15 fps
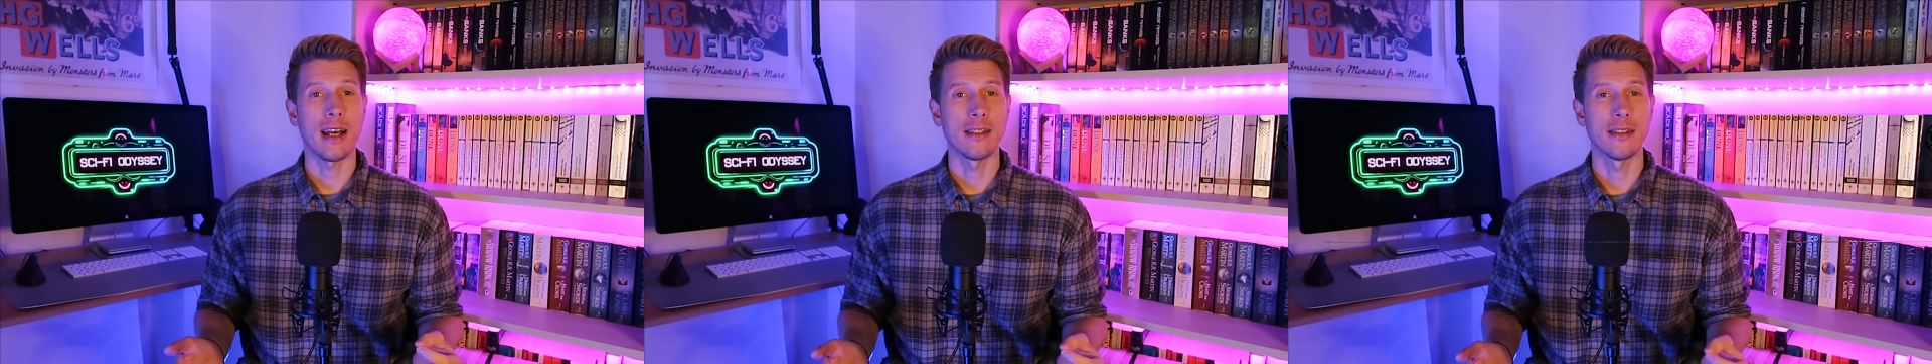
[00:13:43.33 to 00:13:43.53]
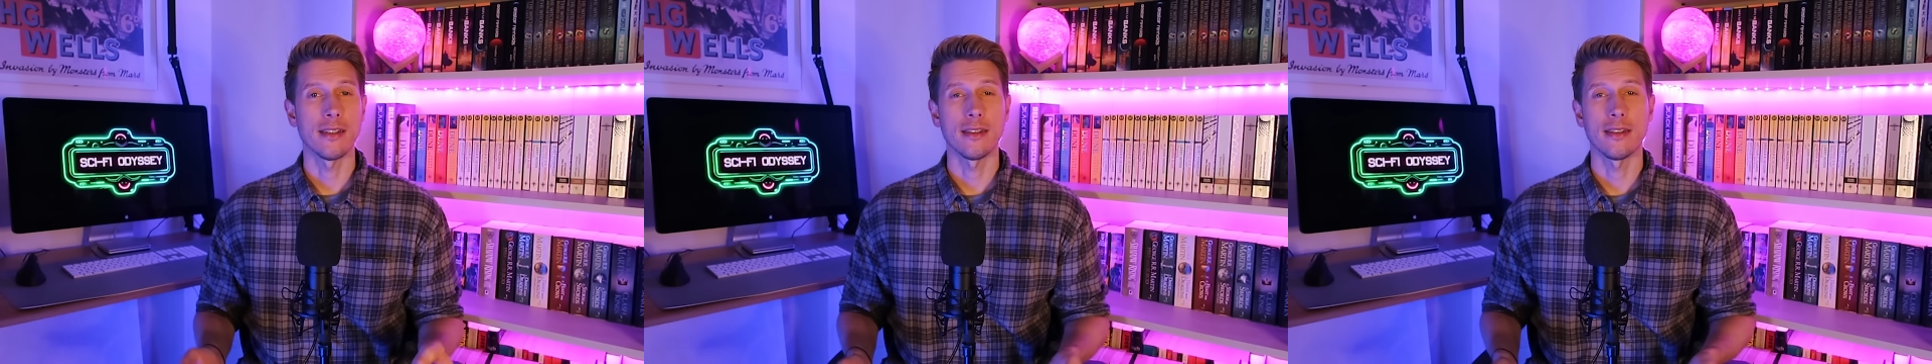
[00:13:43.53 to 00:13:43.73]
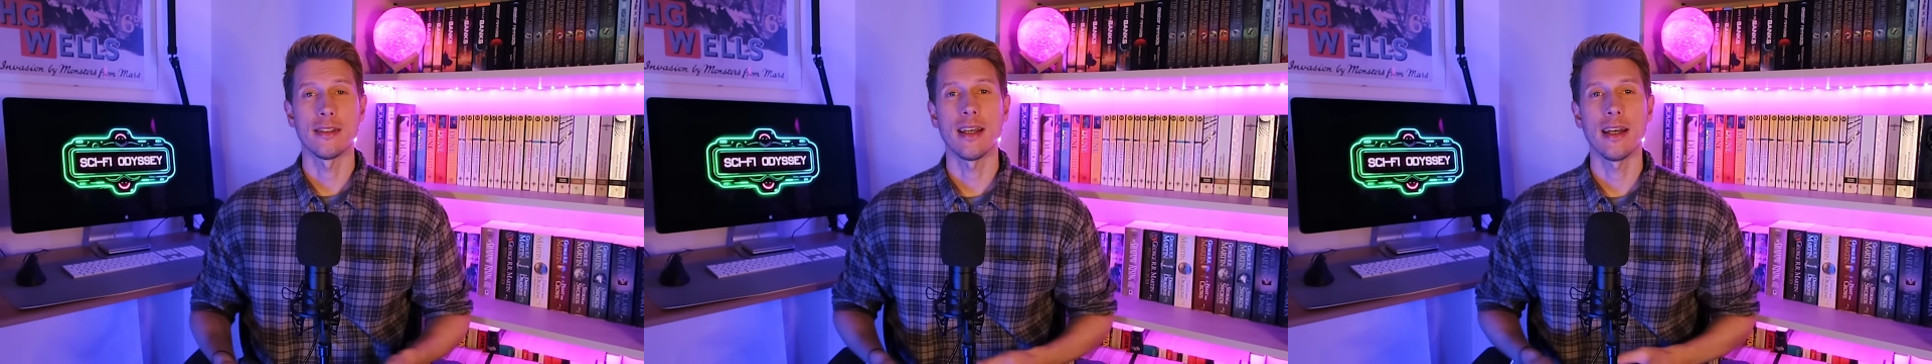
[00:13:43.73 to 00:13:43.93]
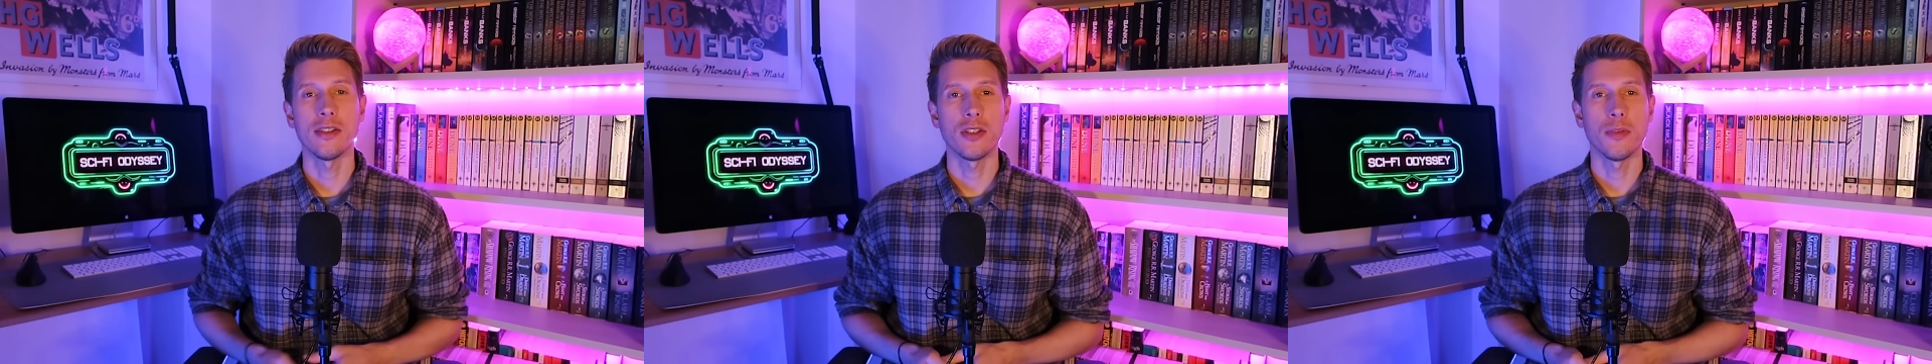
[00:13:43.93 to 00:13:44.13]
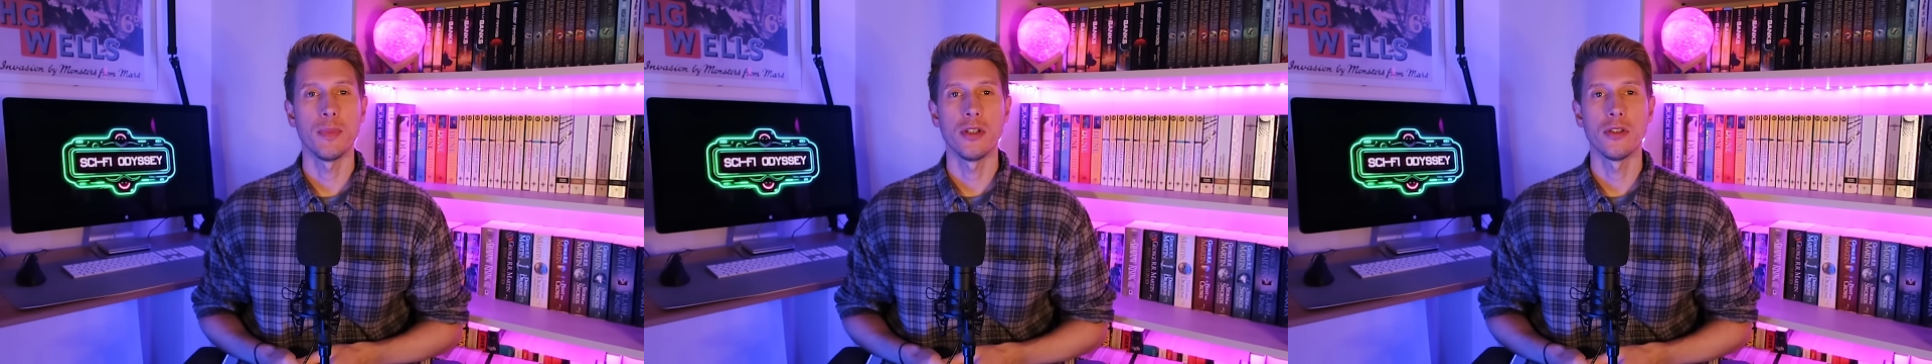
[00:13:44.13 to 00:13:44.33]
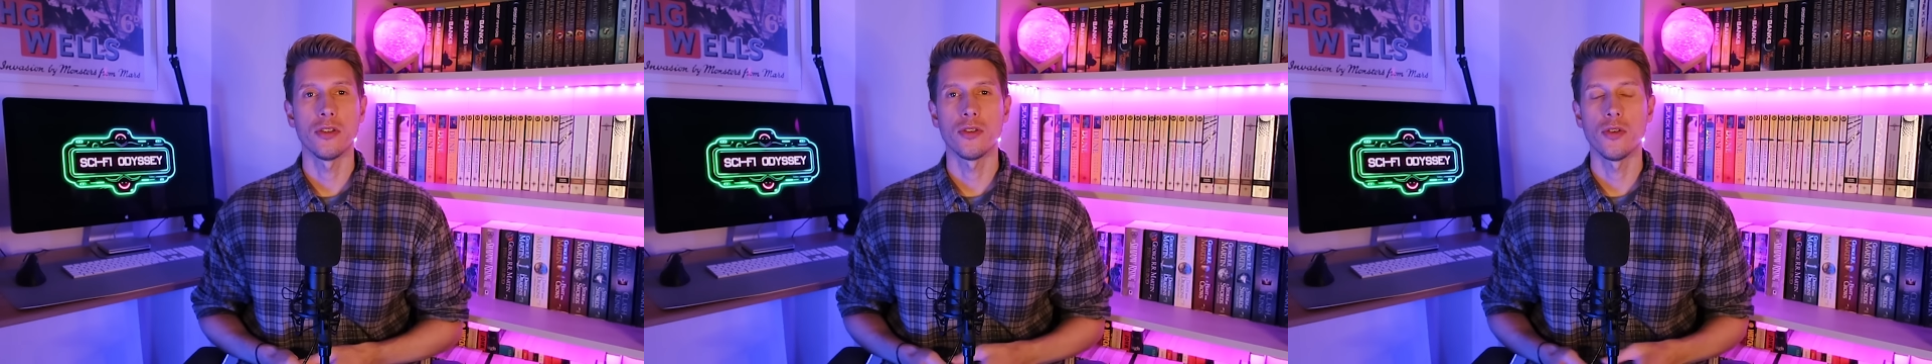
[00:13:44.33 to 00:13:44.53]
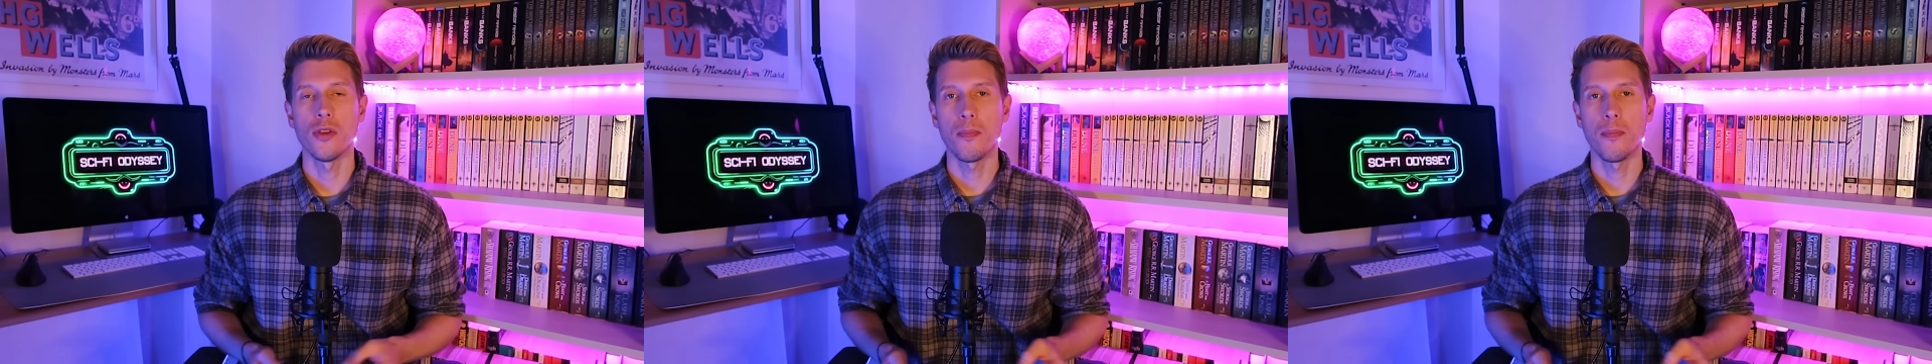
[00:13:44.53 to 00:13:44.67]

stands as a testament